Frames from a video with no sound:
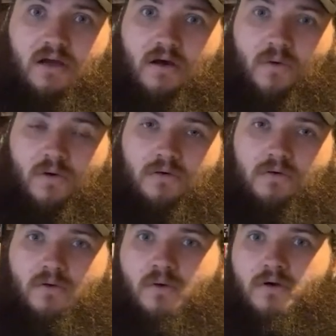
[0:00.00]
World
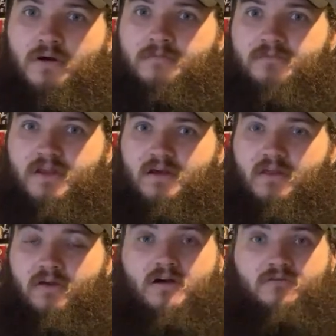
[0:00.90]
Order.
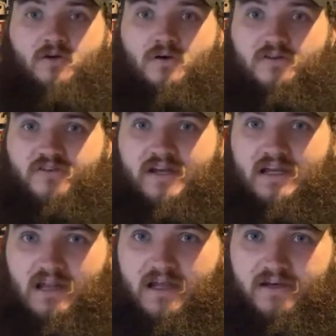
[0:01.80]
They're, of course, in
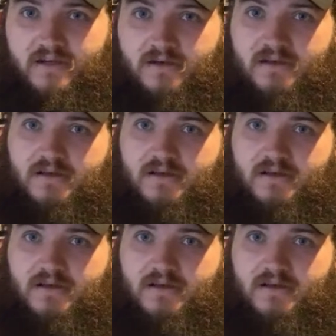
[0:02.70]
London.